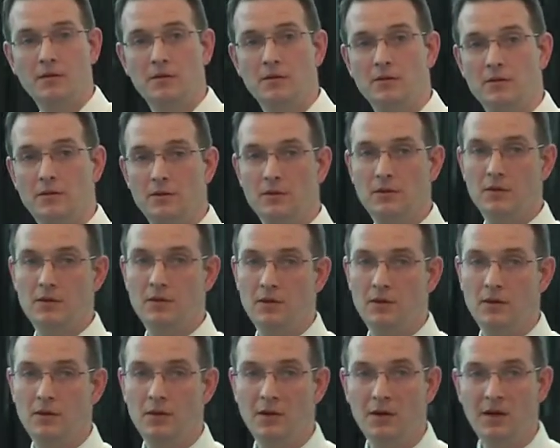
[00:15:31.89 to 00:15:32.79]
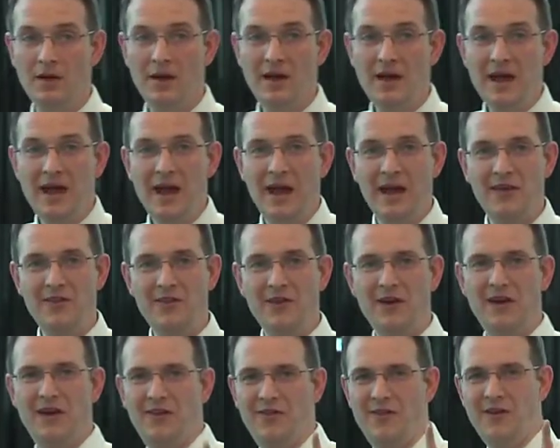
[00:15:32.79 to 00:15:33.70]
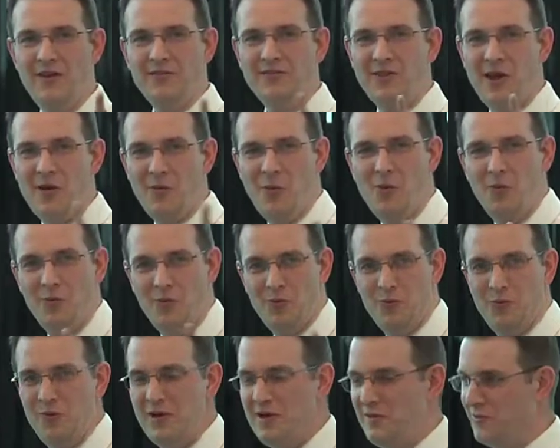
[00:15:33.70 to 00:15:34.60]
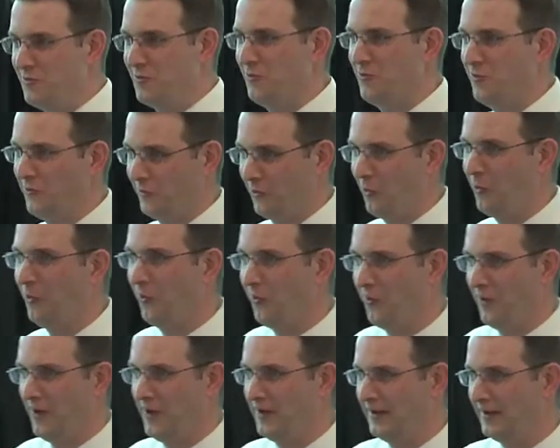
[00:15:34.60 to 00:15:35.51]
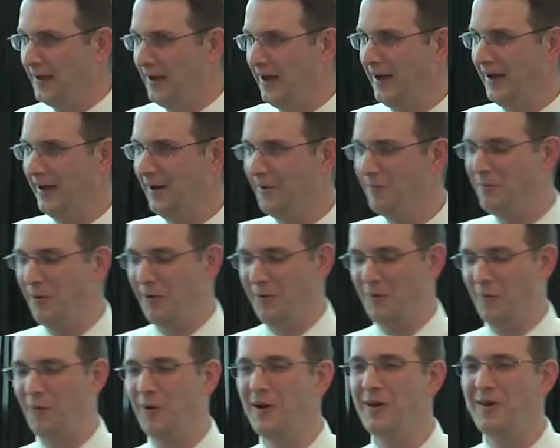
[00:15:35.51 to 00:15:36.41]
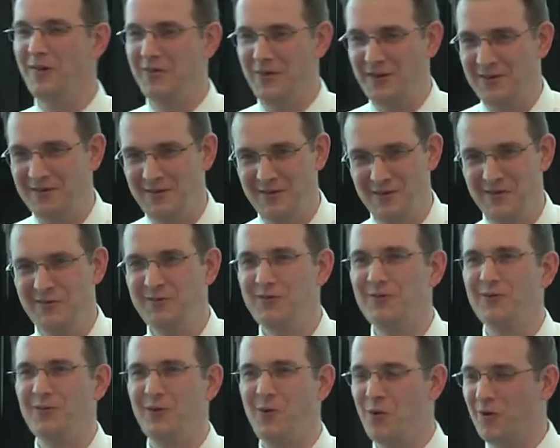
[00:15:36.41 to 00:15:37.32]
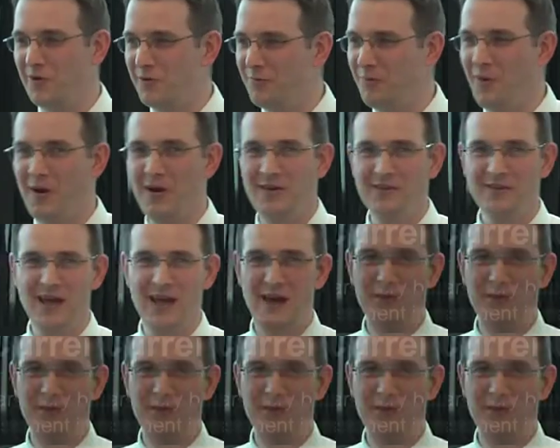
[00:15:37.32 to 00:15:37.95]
and uh, this, I won't read through this whole thing, uh, but one of the things that this is a correspondence I